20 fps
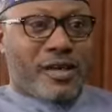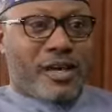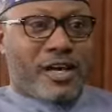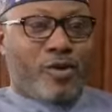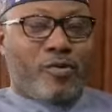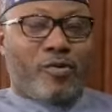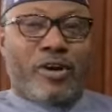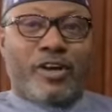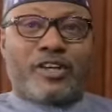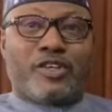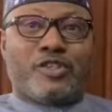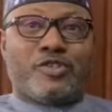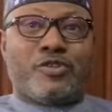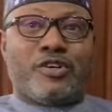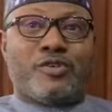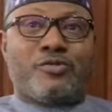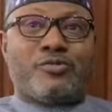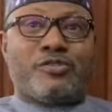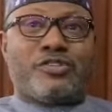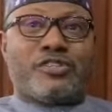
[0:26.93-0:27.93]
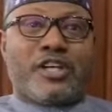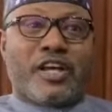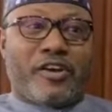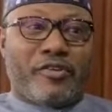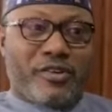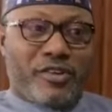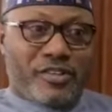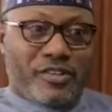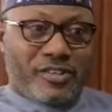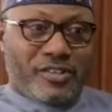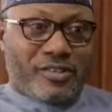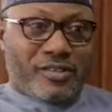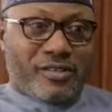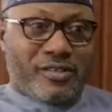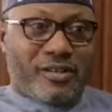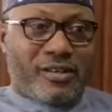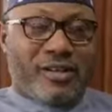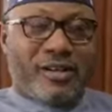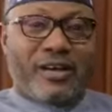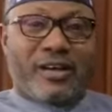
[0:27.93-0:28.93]
and we are enjoying to cherish
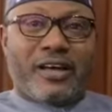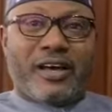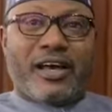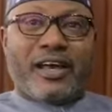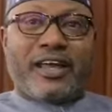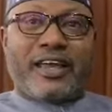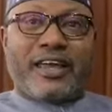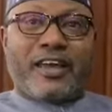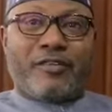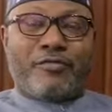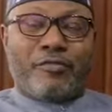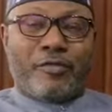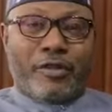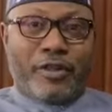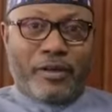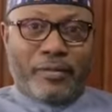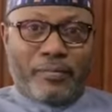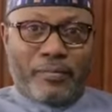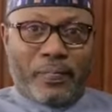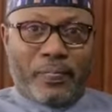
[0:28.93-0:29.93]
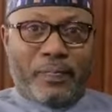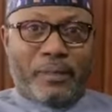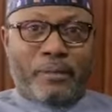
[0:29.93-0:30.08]
and care for them